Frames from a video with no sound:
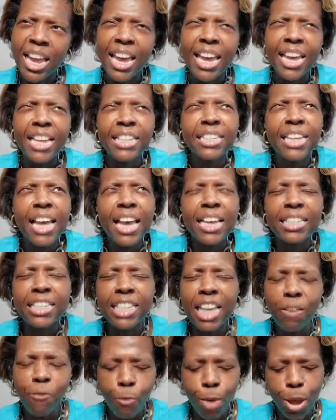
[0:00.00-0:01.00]
It's as
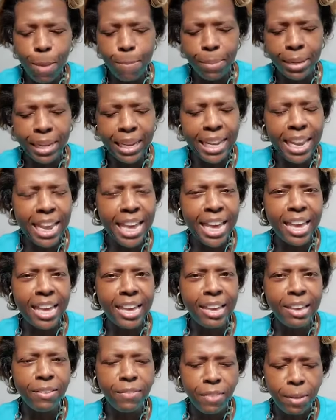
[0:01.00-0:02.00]
if we
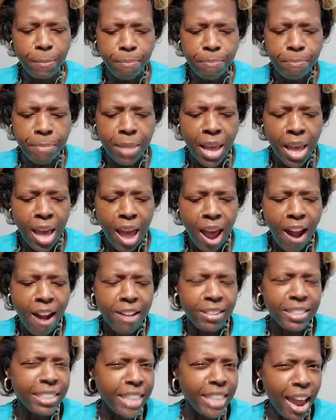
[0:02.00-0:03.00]
believe our
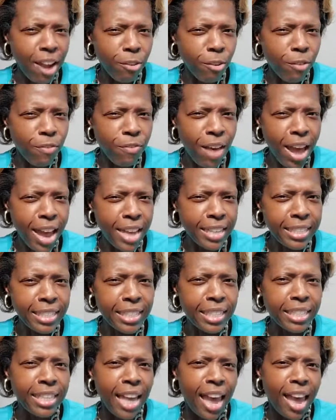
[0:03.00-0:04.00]

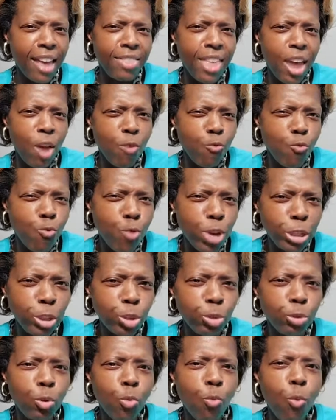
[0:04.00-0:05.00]
sacrifices and that
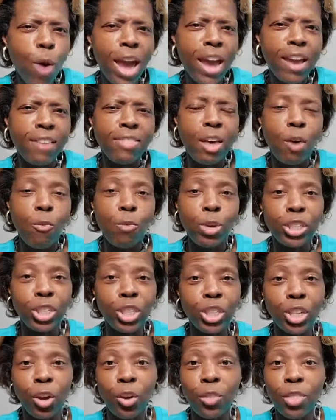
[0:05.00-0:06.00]
ritual way that we
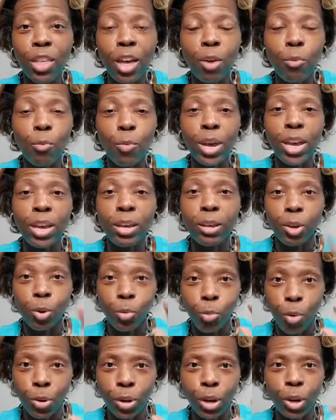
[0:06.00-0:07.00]
show that we
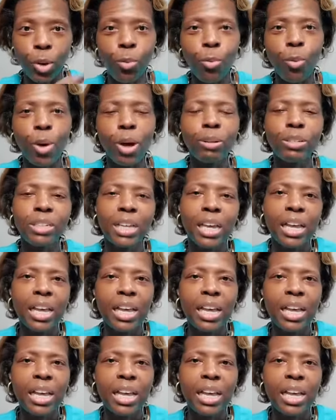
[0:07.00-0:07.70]
quote unquote,